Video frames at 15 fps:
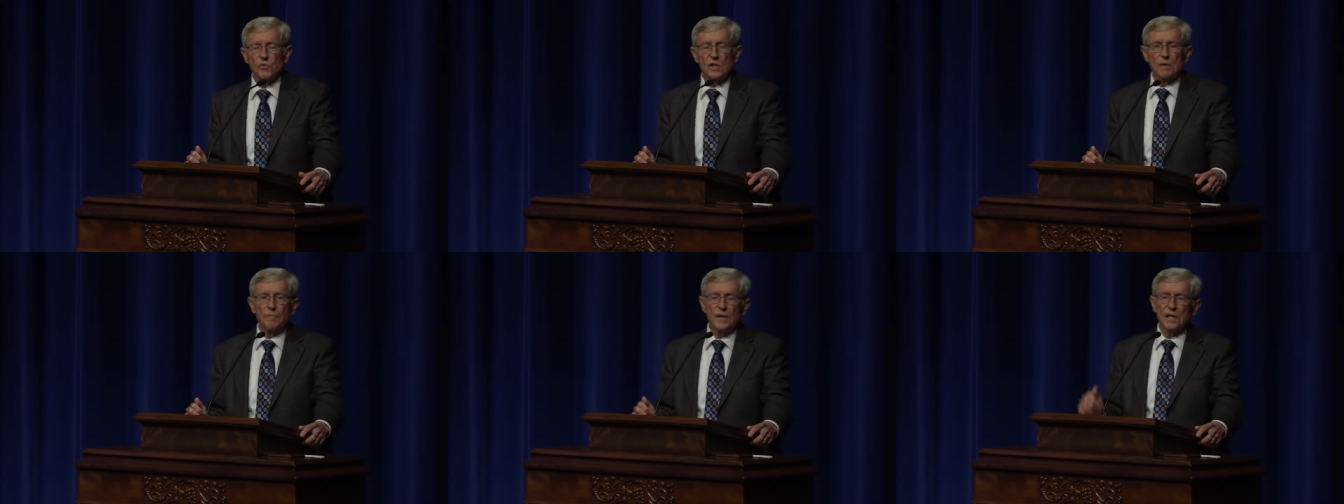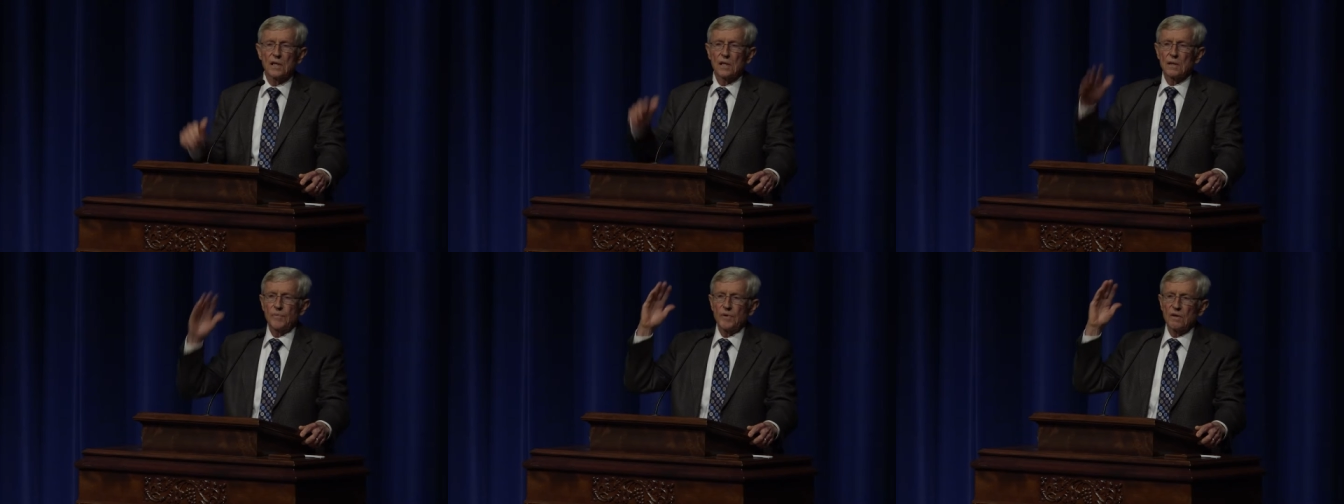were
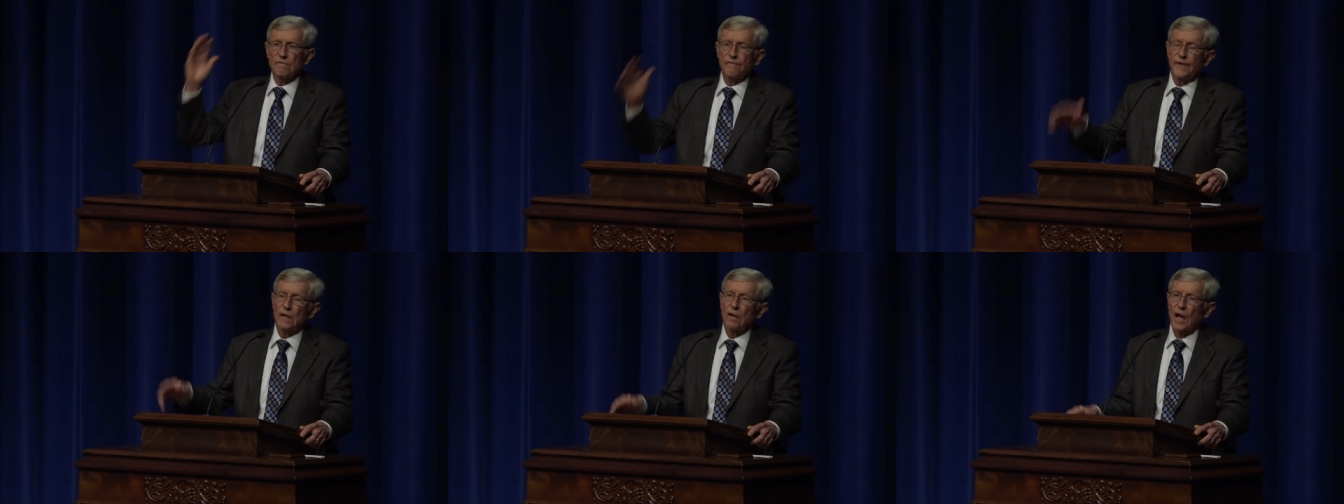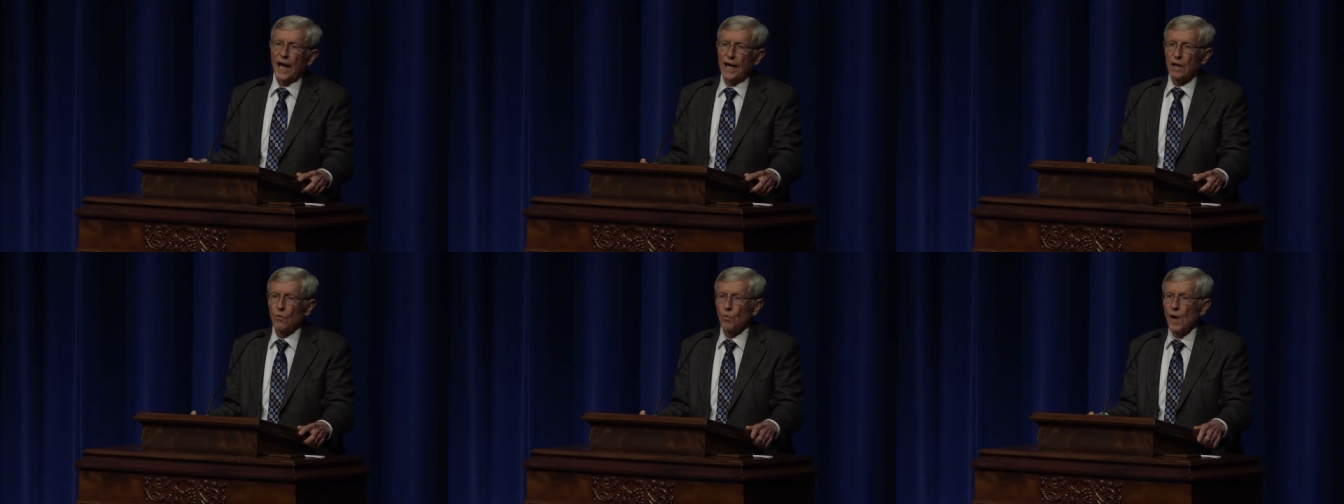depending upon fell
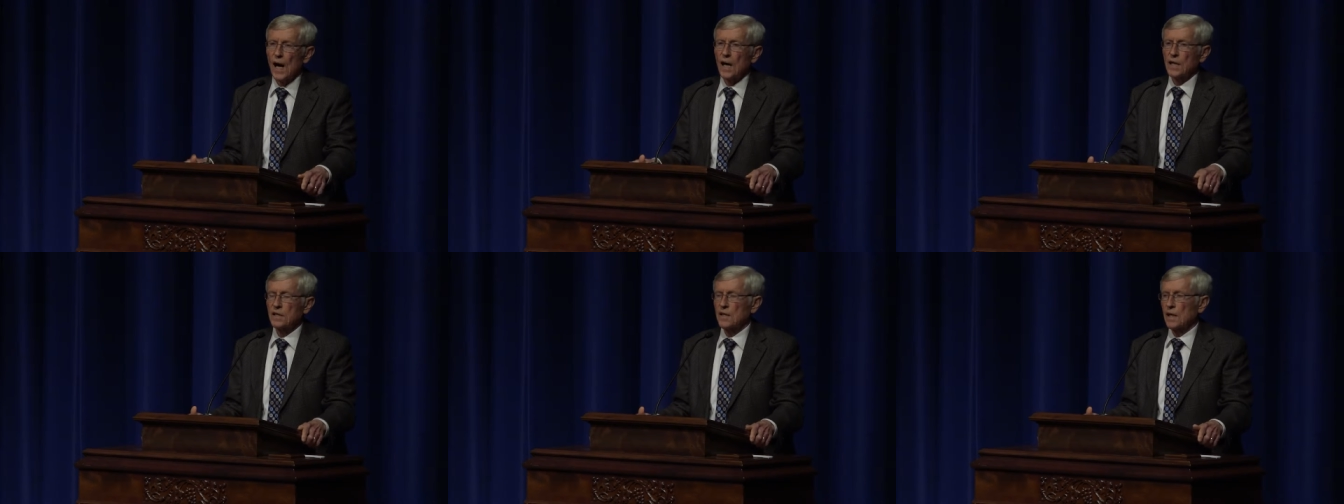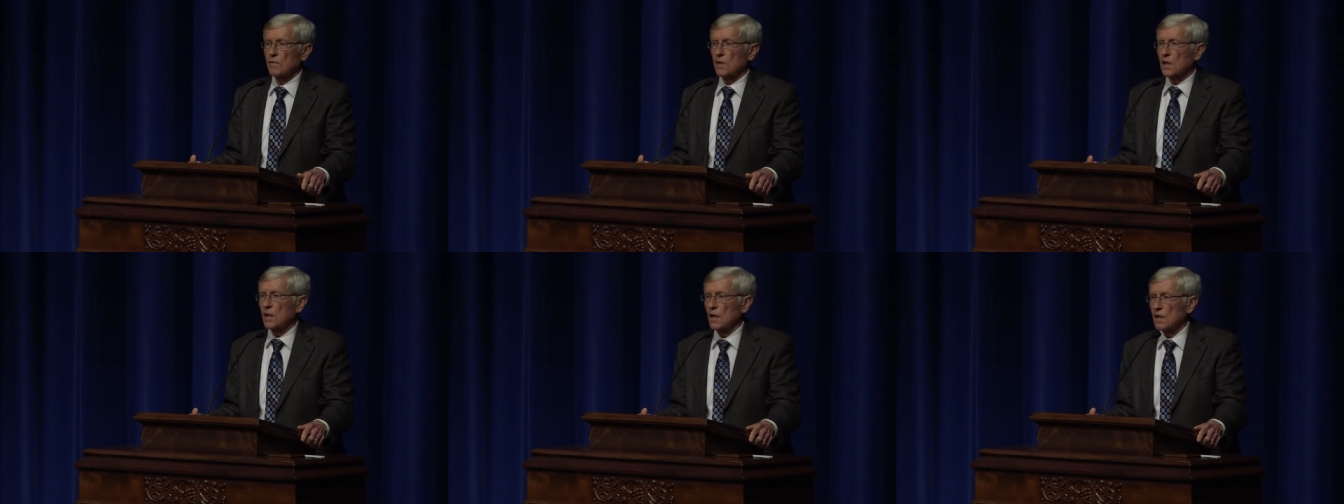like a rock, and they
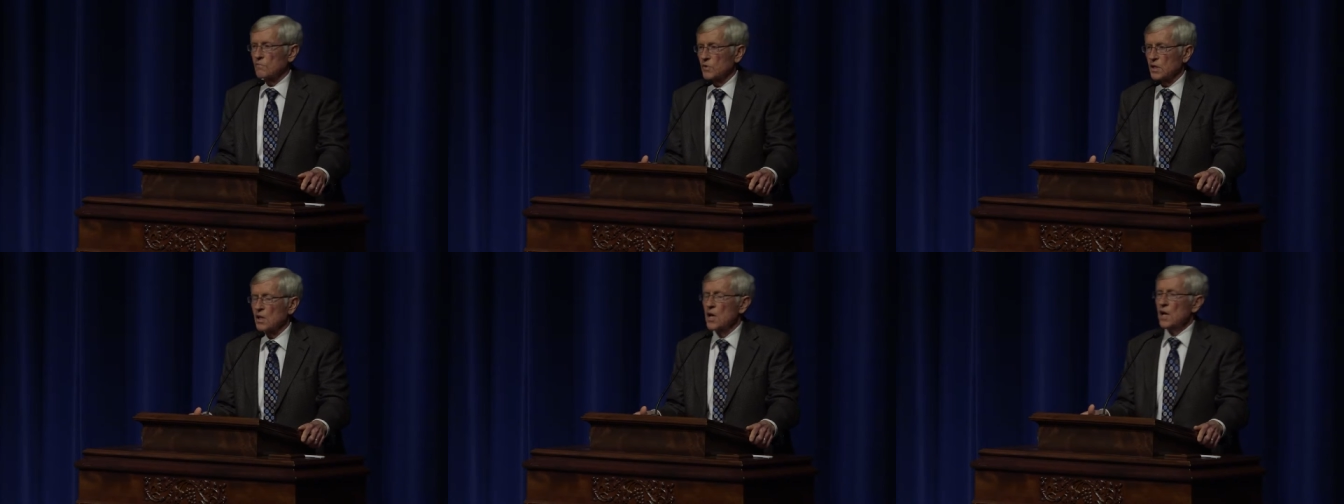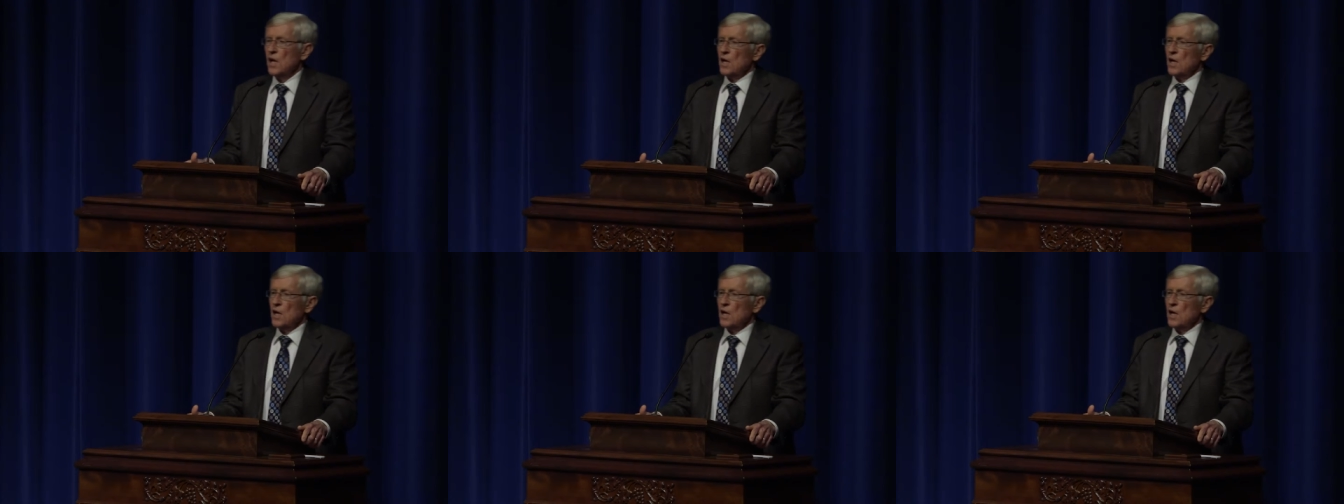were caught with